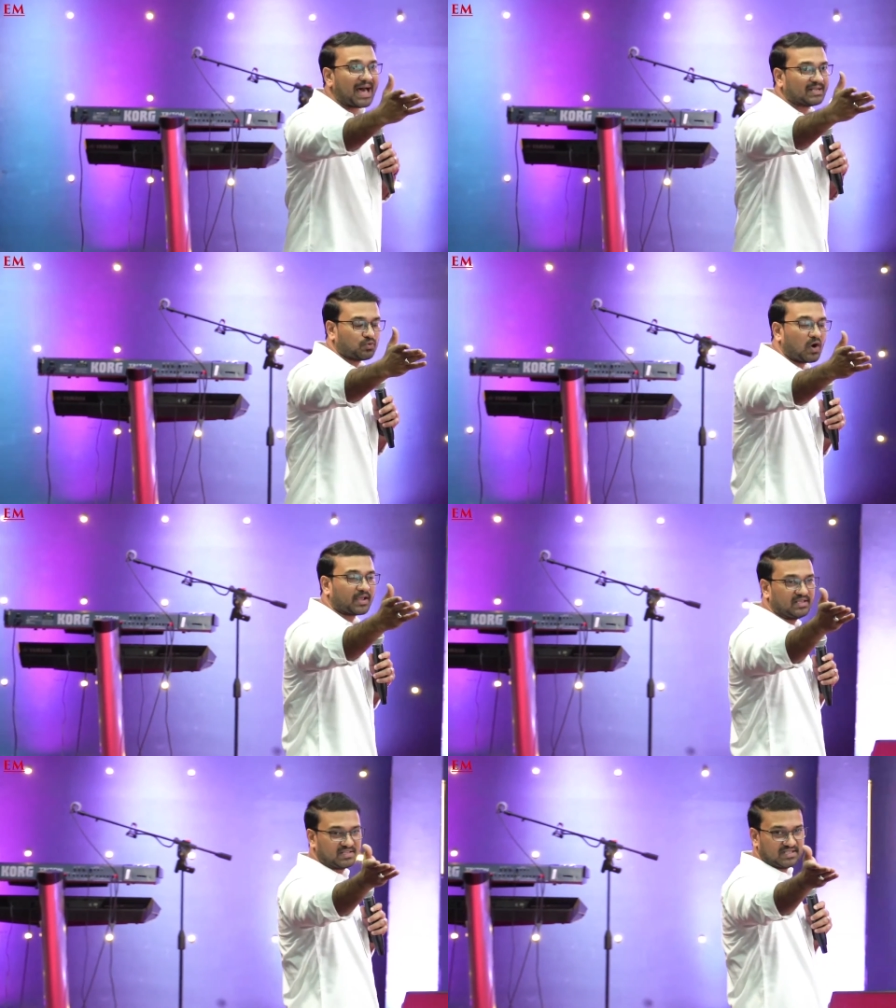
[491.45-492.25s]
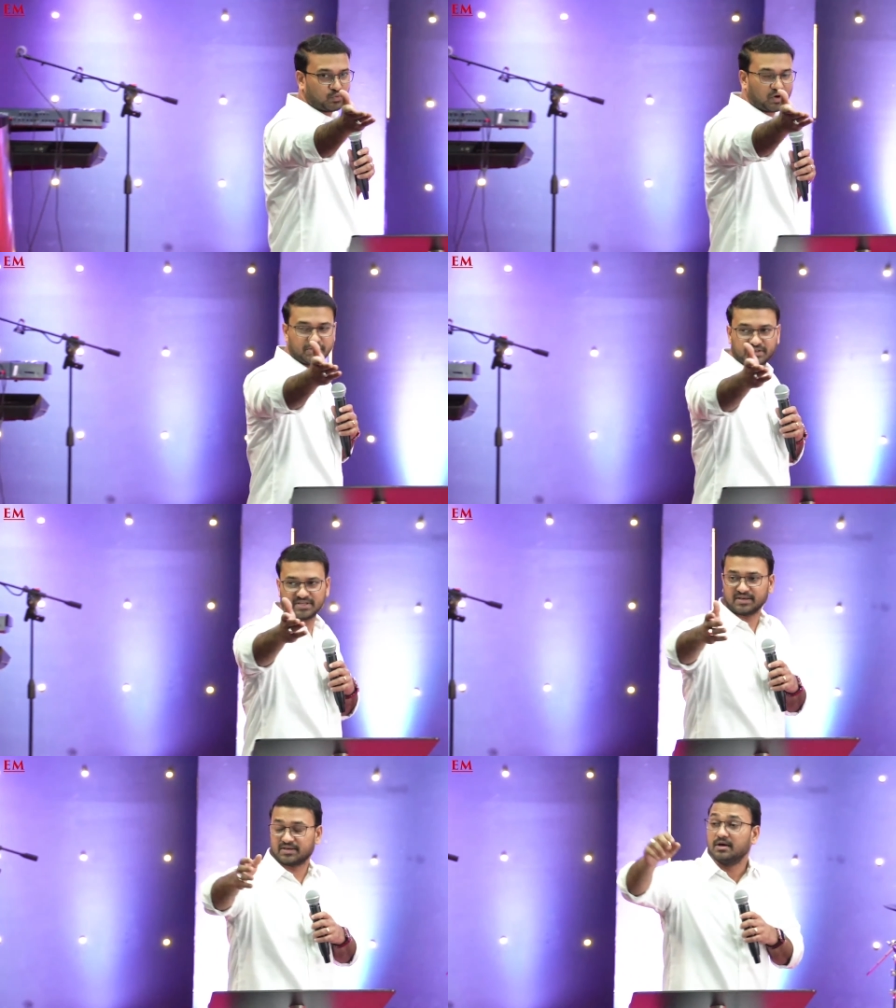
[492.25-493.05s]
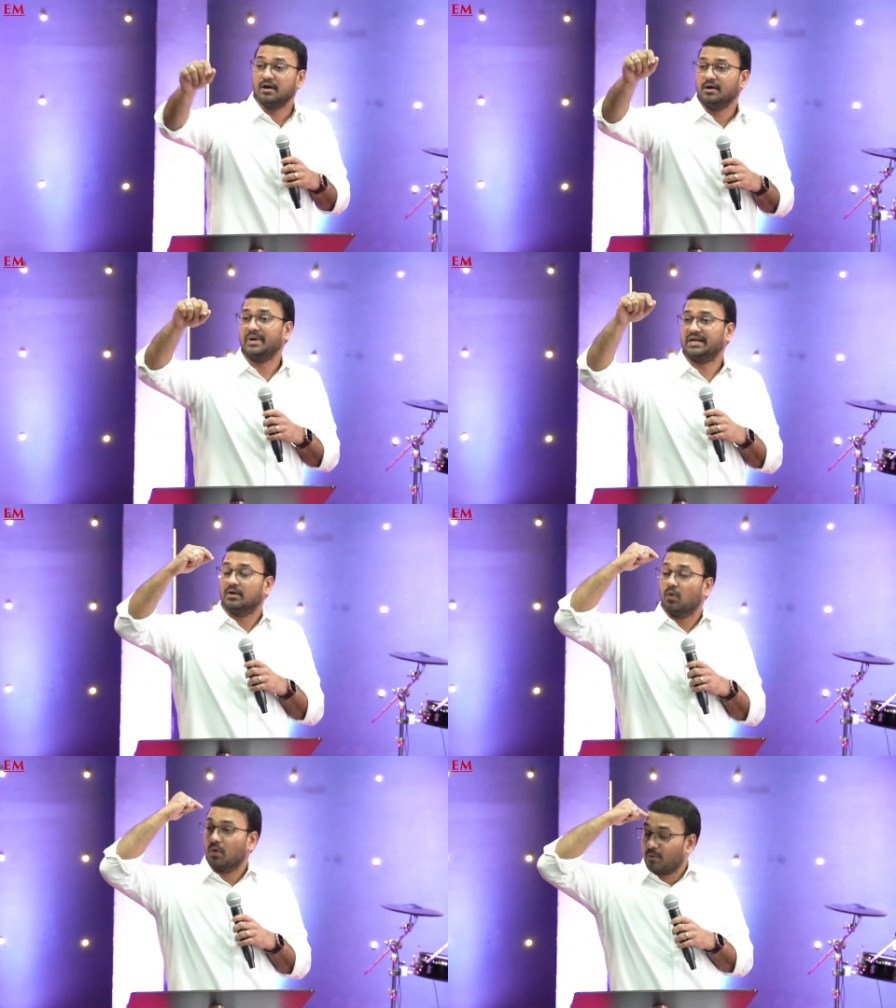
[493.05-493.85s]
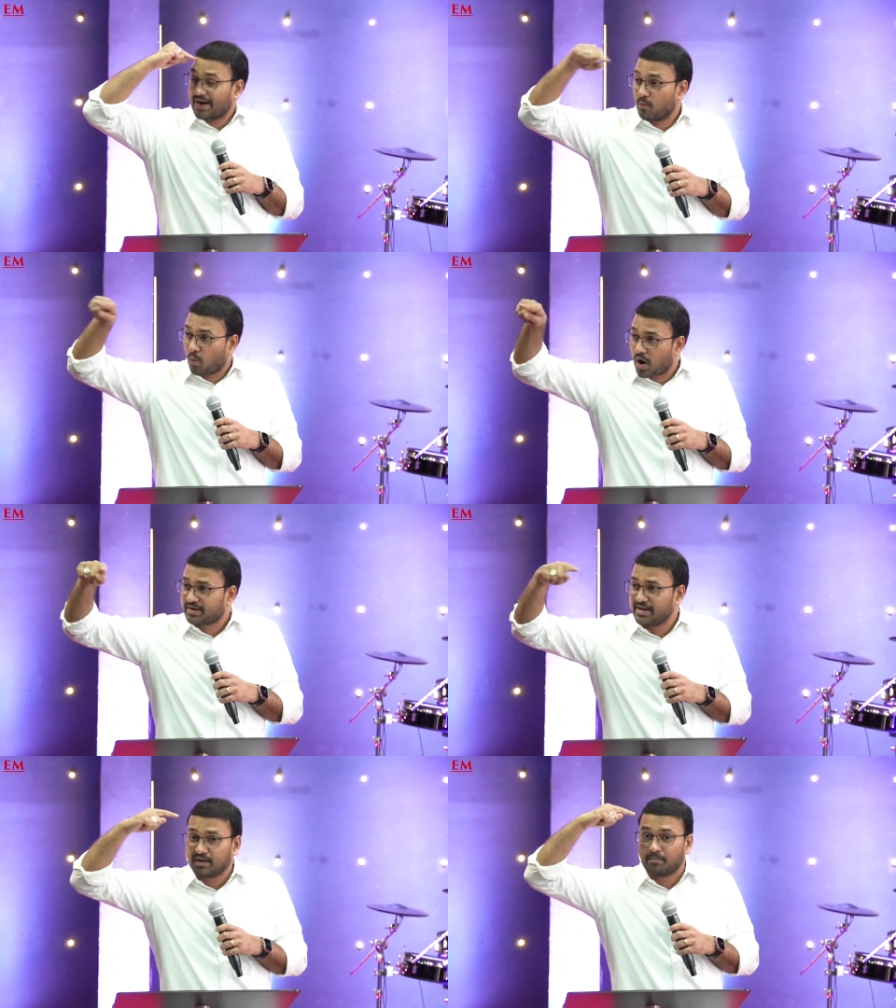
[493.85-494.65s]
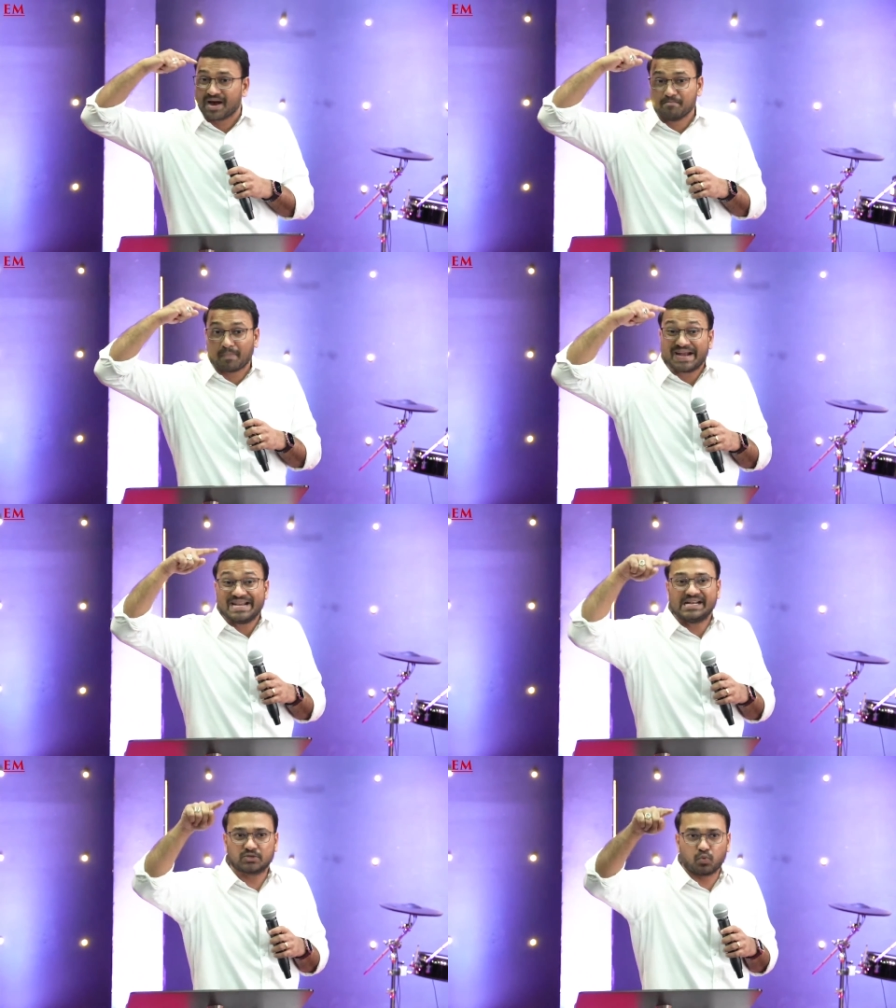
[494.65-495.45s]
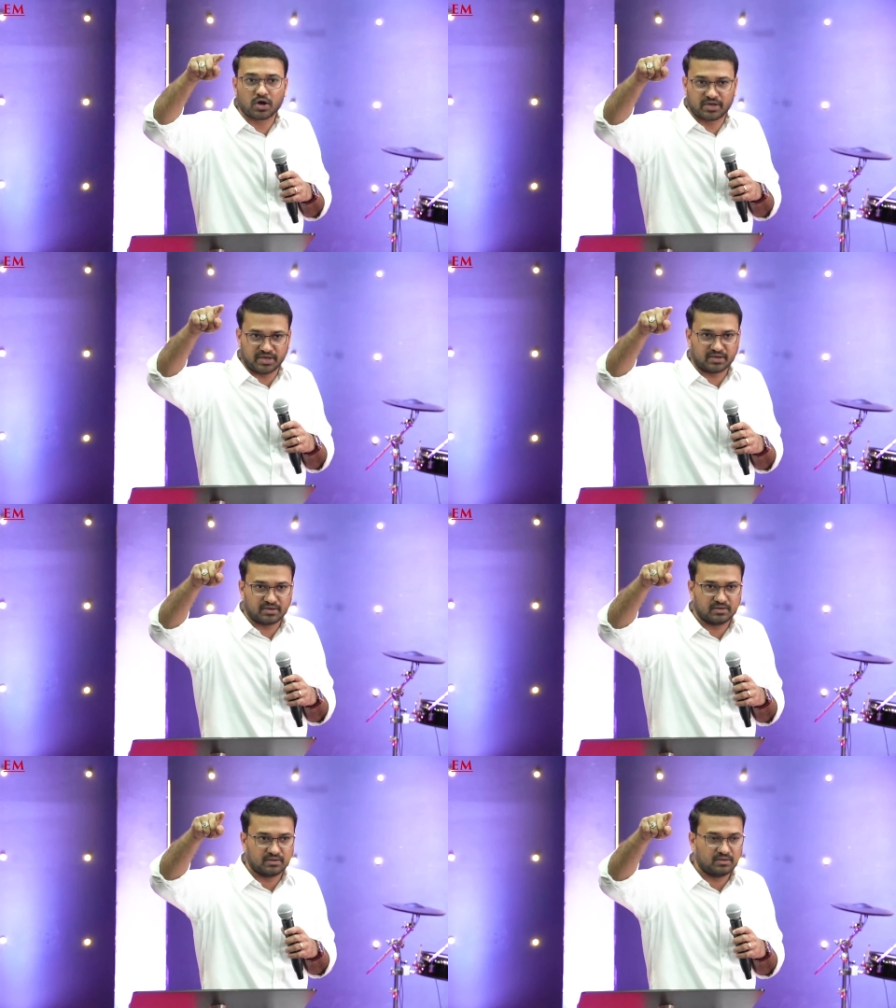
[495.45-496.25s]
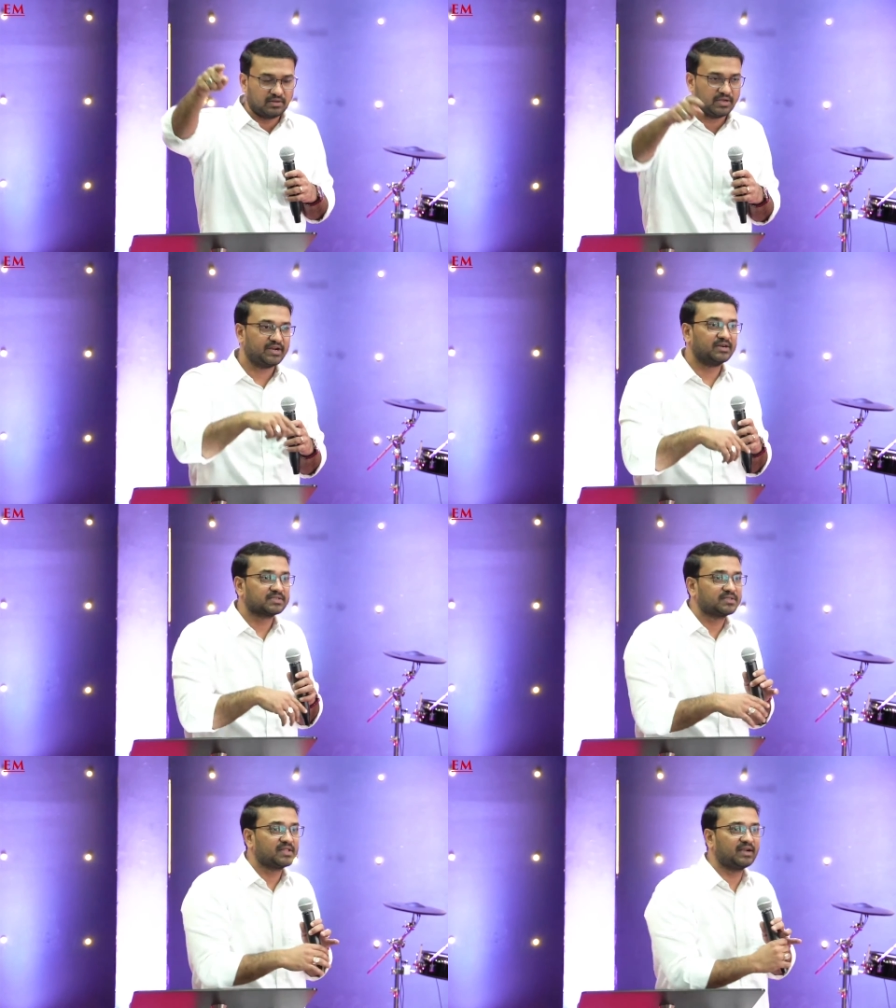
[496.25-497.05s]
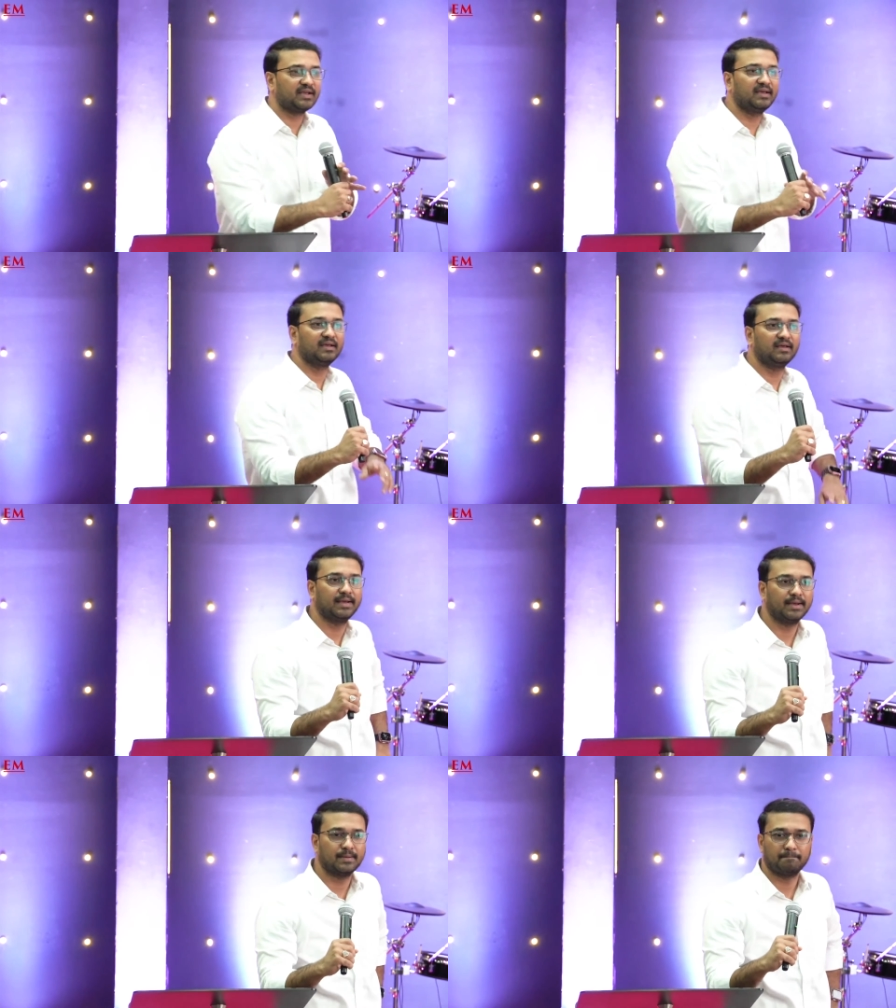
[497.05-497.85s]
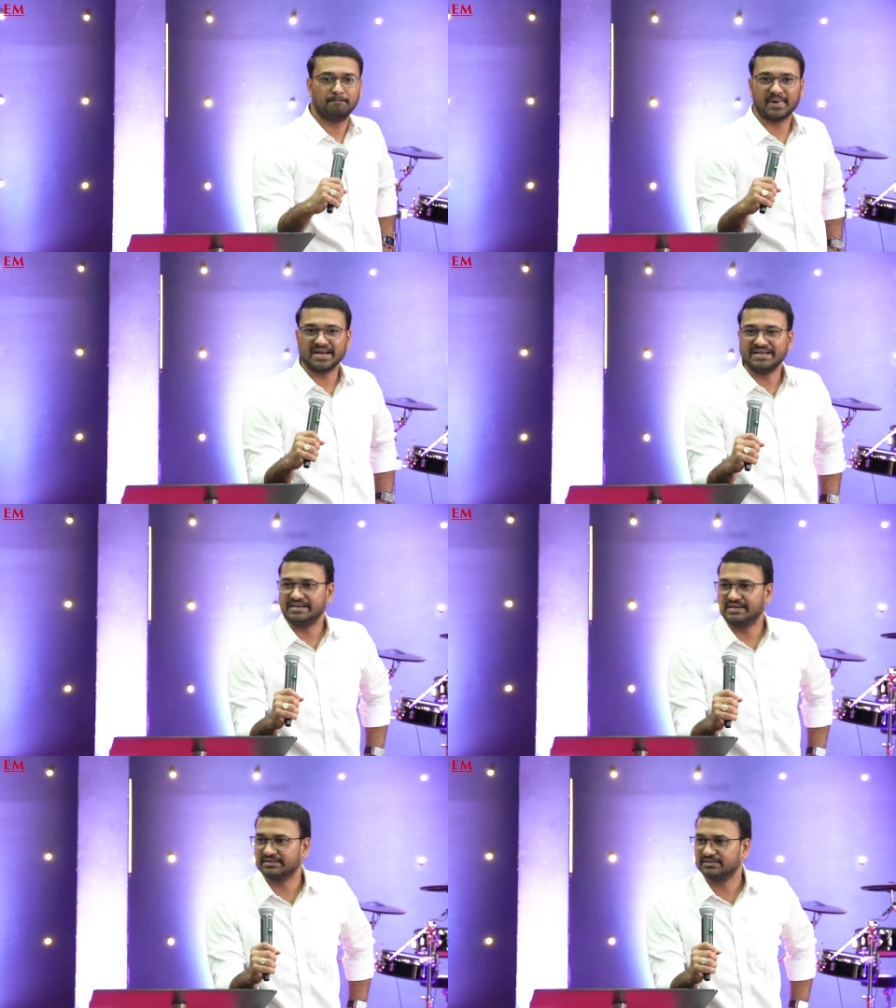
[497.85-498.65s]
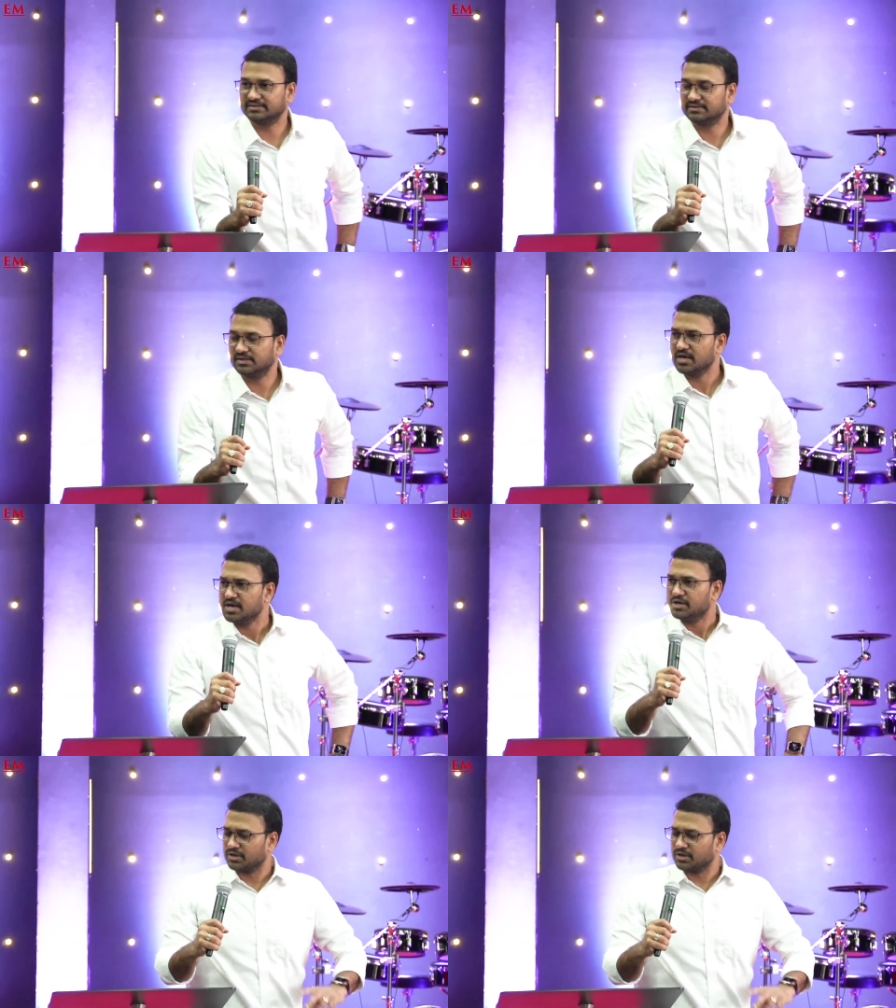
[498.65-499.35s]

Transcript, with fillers: is walking is what you think. But when I'm walking, my mind is walking. You notice that? Mind. You know, the